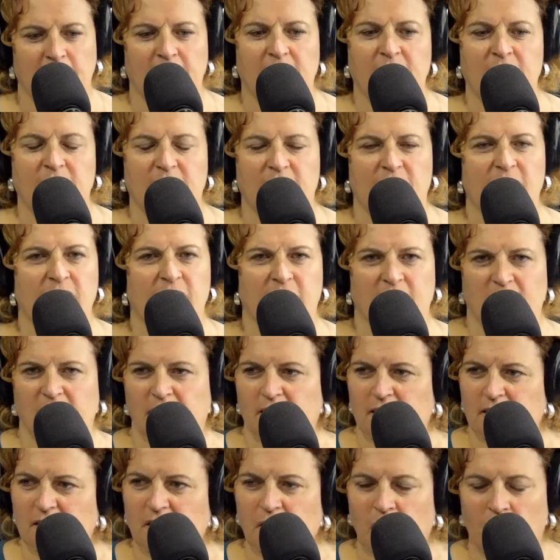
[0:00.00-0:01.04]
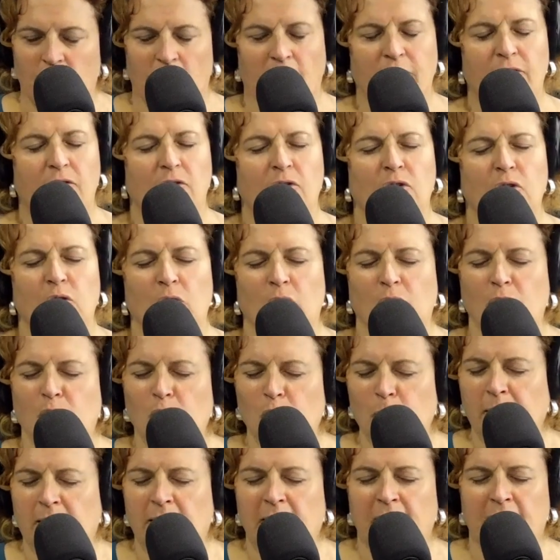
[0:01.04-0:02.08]
going to just, you know,
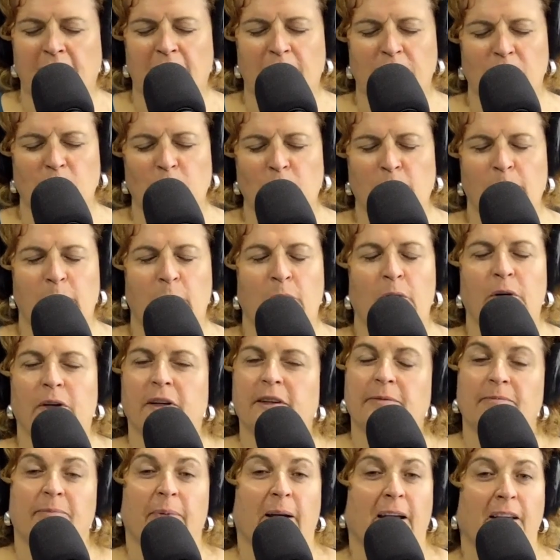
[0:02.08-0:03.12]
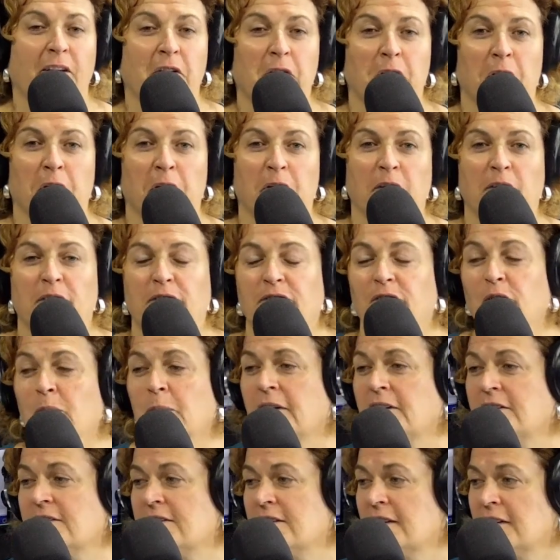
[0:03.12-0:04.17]
new beginning, new book, but, you know, a few
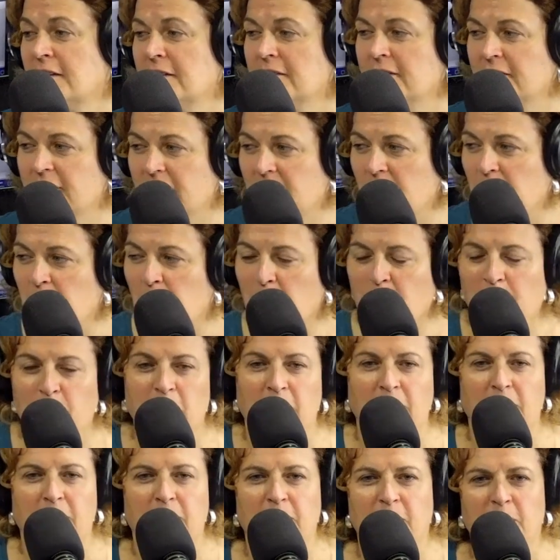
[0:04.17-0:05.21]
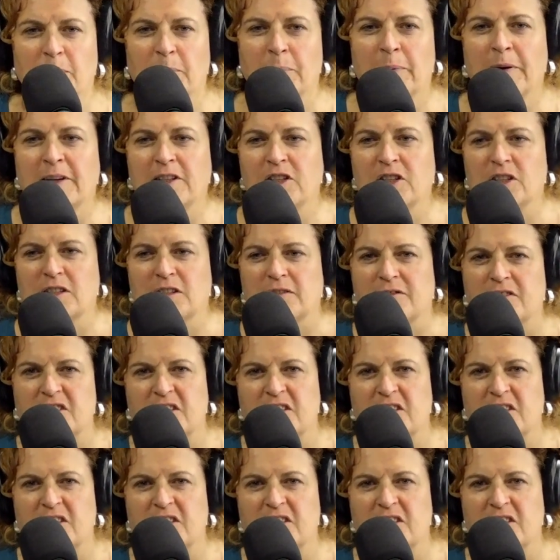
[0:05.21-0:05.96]
weeks in, you know, there were pictures of